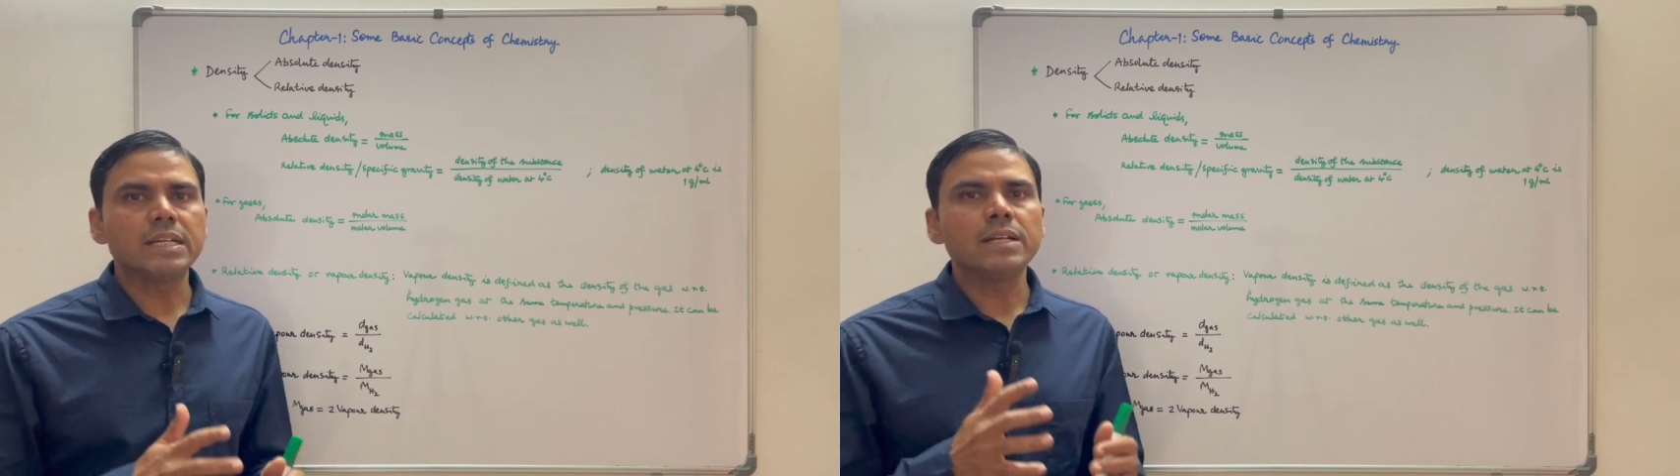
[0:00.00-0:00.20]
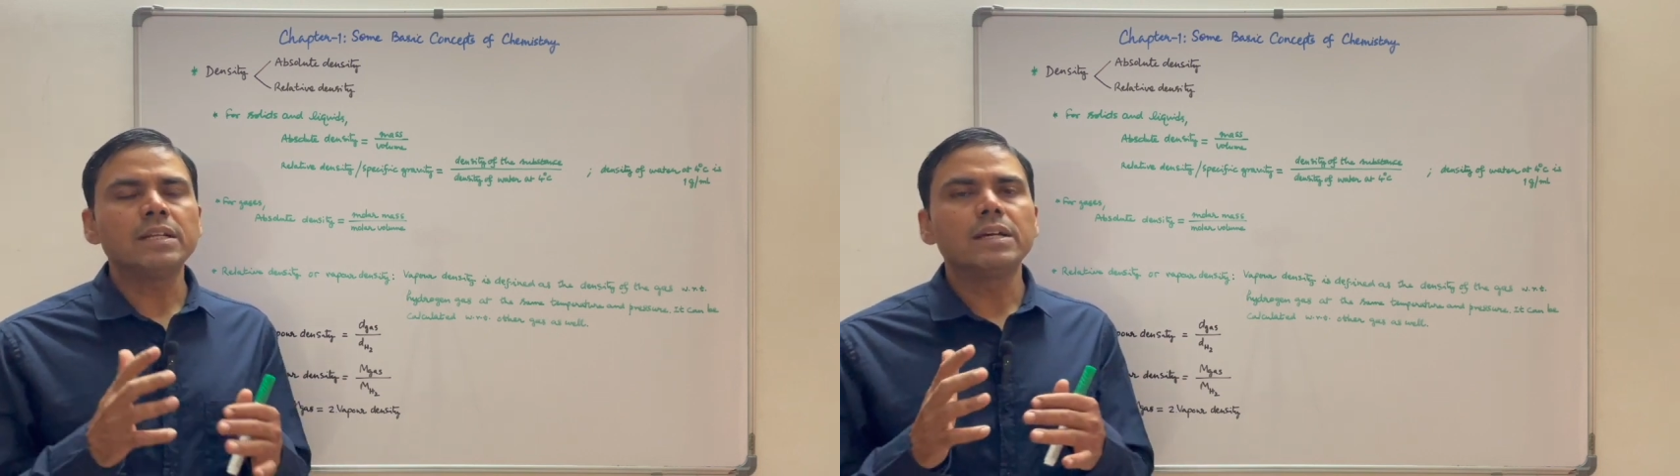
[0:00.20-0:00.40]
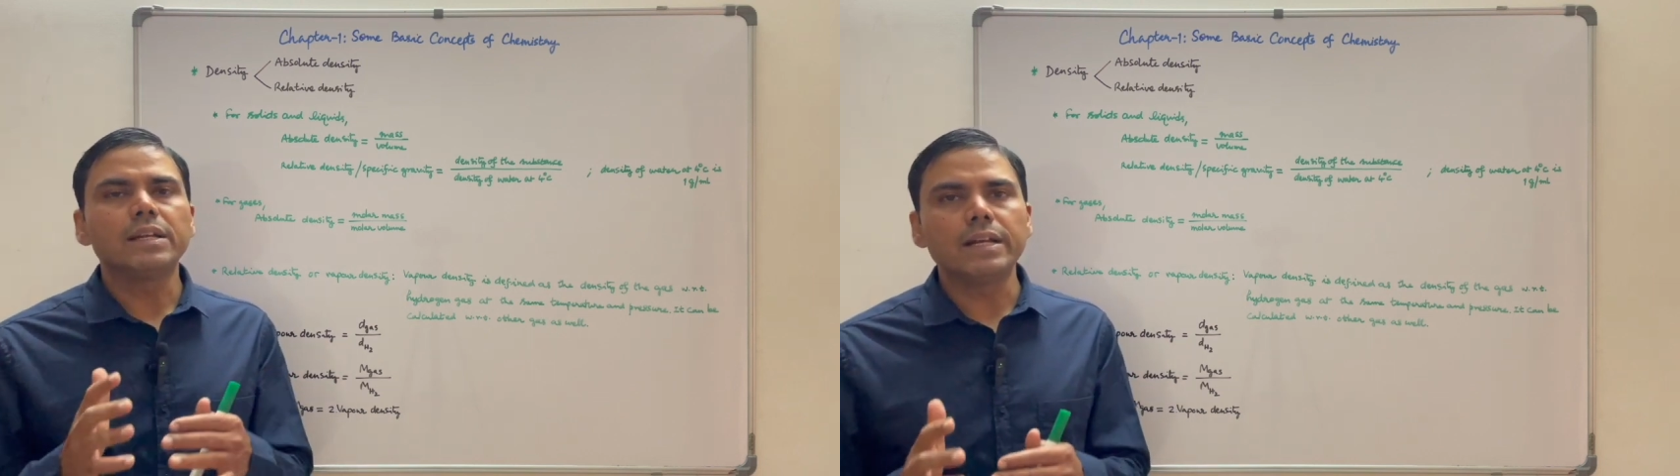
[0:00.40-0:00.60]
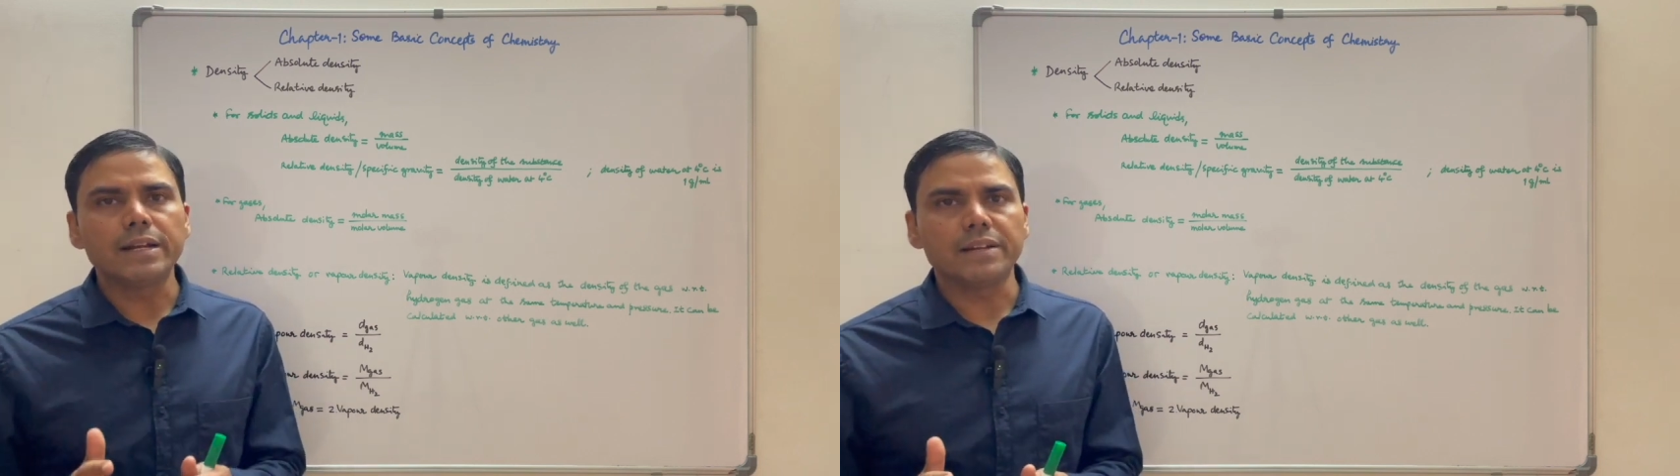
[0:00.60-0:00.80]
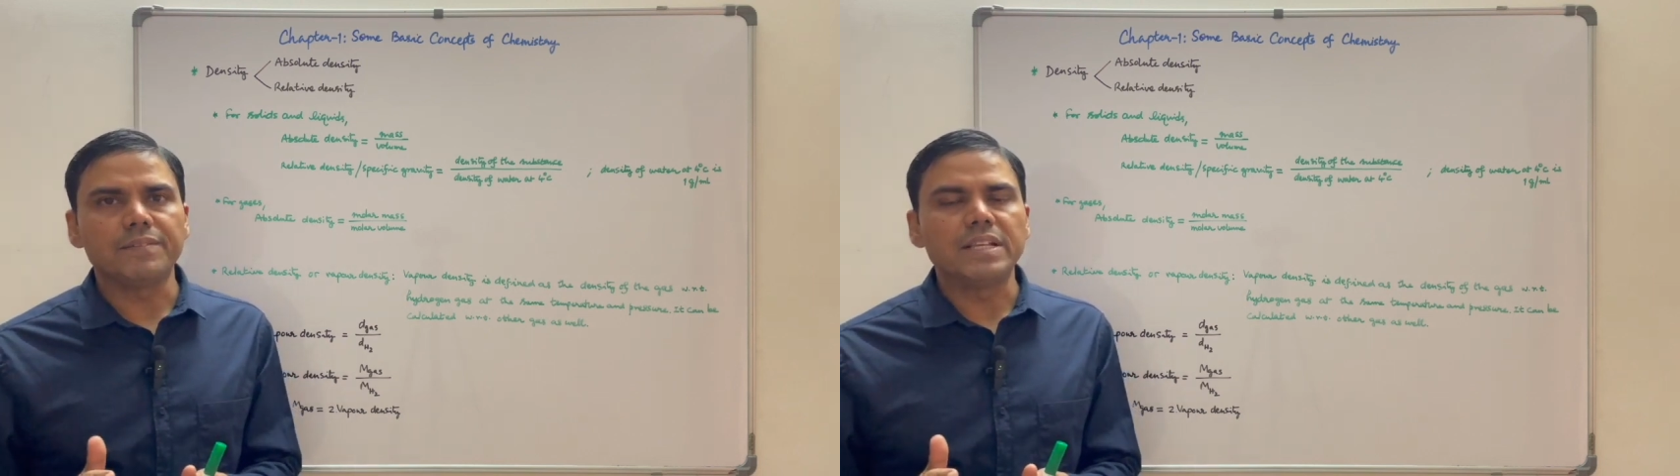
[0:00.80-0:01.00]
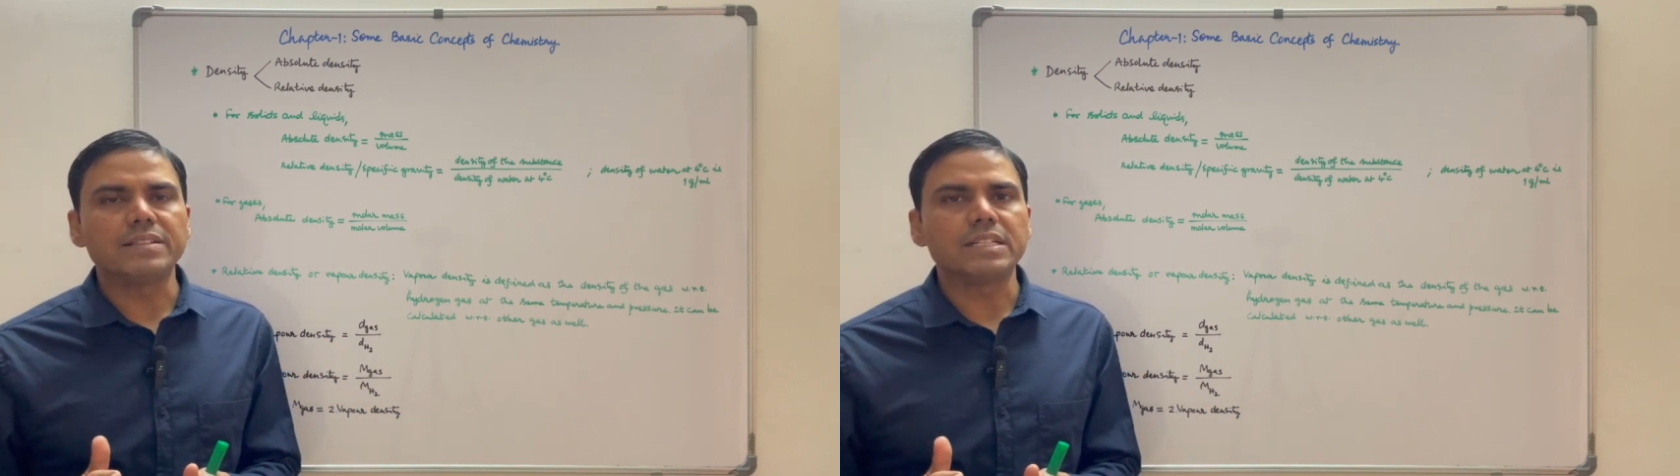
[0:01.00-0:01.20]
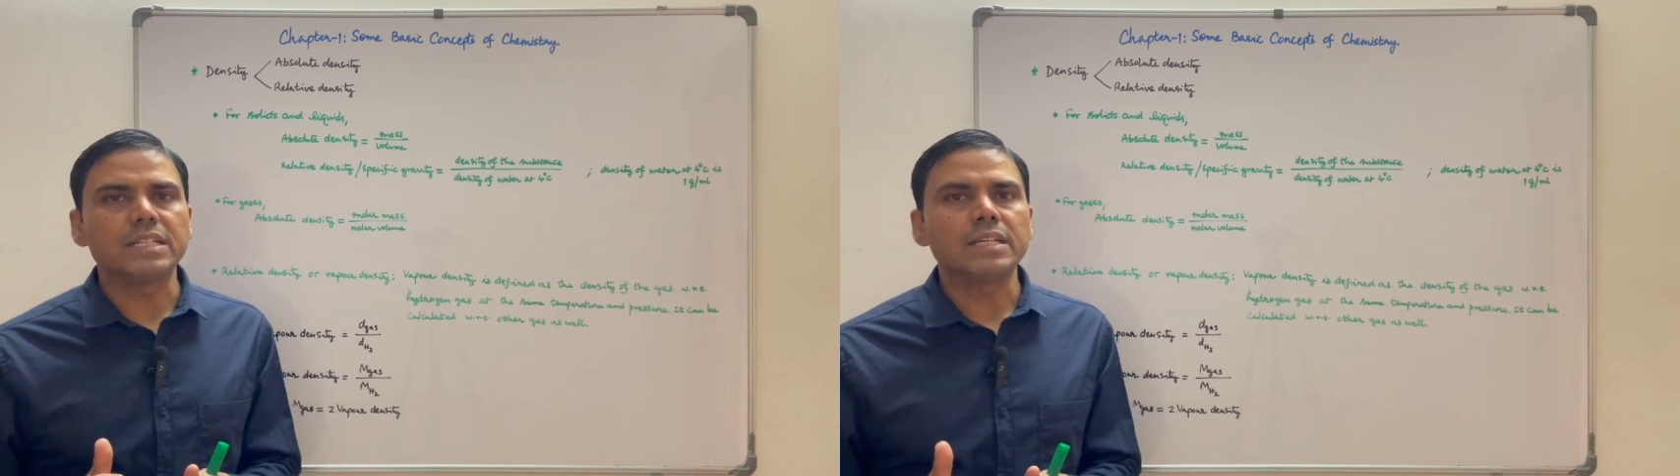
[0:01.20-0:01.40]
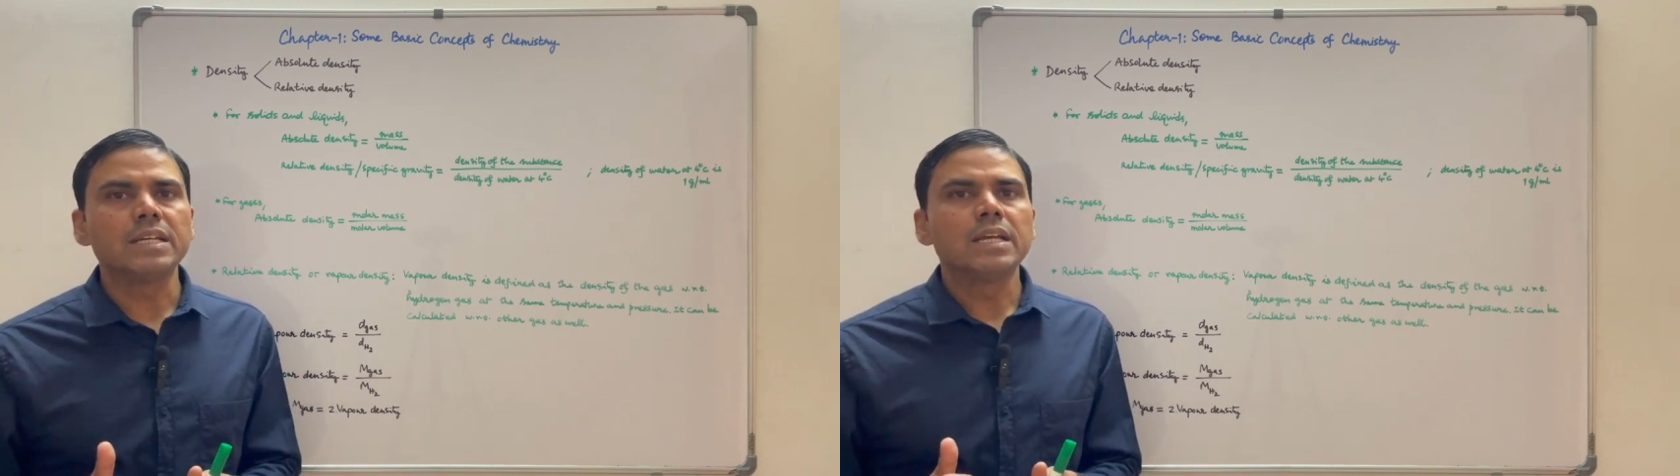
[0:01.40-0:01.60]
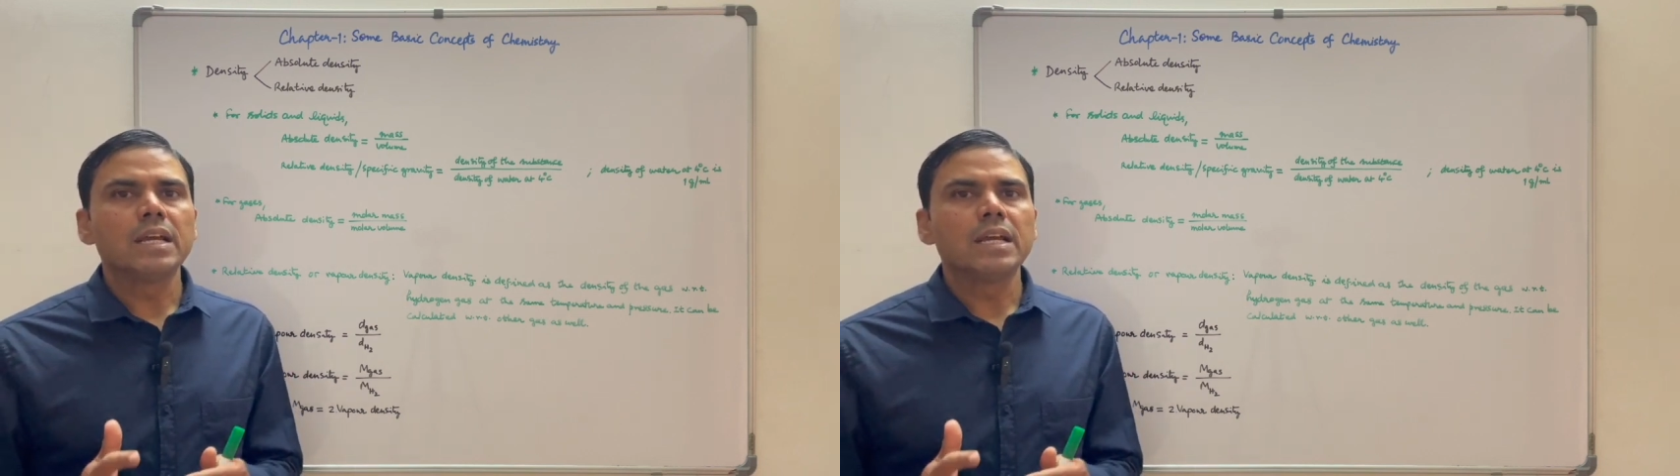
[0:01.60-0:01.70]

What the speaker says: and relative density.